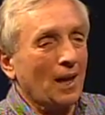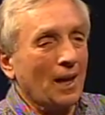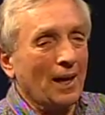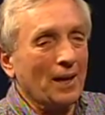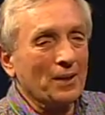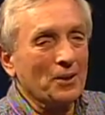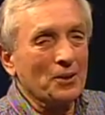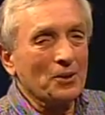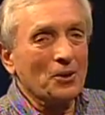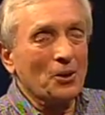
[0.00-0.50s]

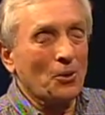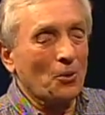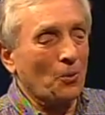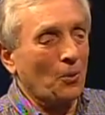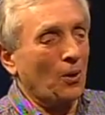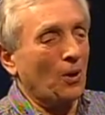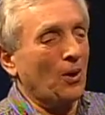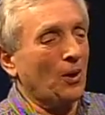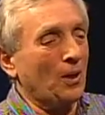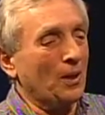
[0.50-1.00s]
I could go
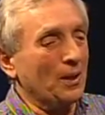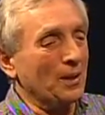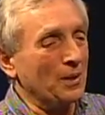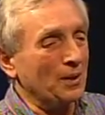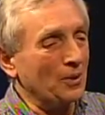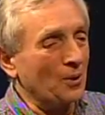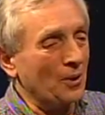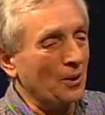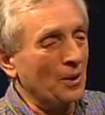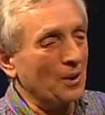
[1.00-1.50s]
on
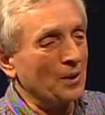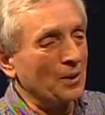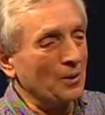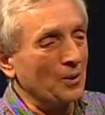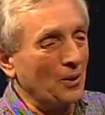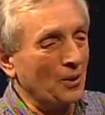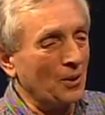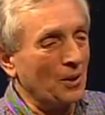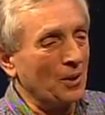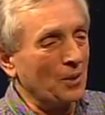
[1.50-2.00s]
and on
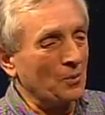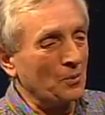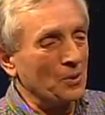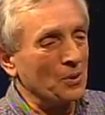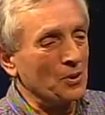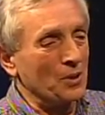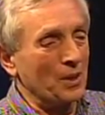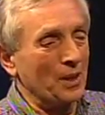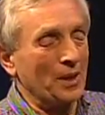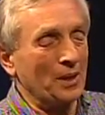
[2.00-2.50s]
and on with
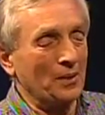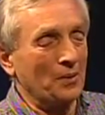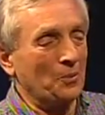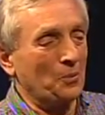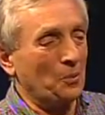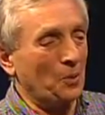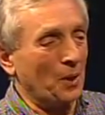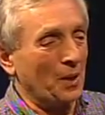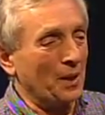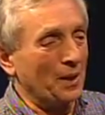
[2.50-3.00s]
saying
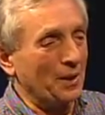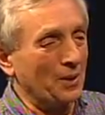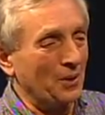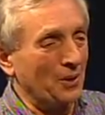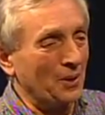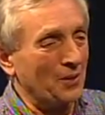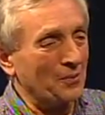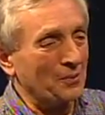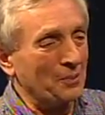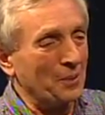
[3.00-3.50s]
what I'd
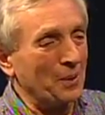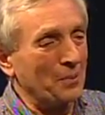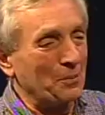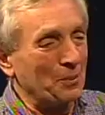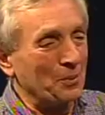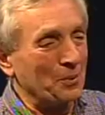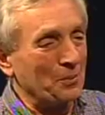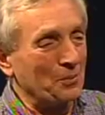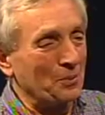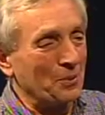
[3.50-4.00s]
love
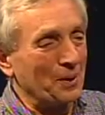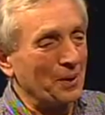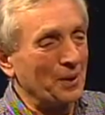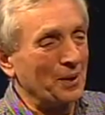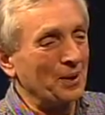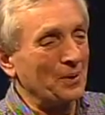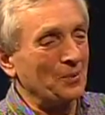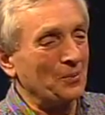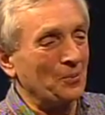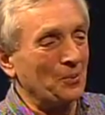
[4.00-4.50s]
people to bring
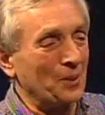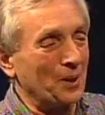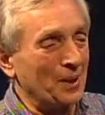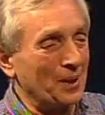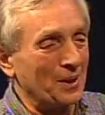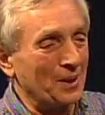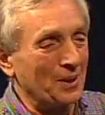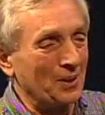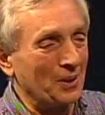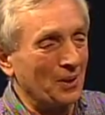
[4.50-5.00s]
in, mm -hmm. what
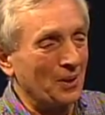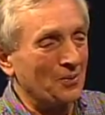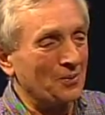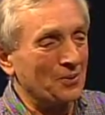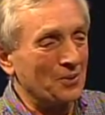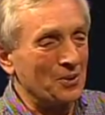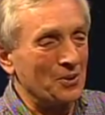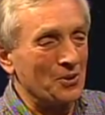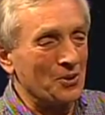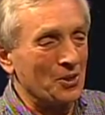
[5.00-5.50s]
I'd love
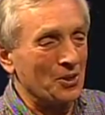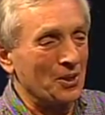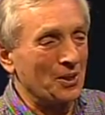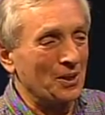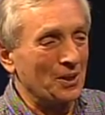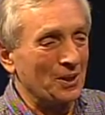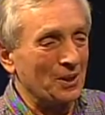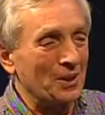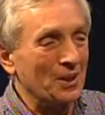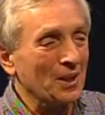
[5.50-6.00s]
to see.
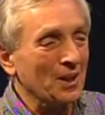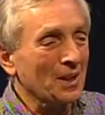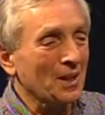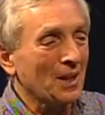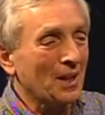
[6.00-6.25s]
Mm -hmm.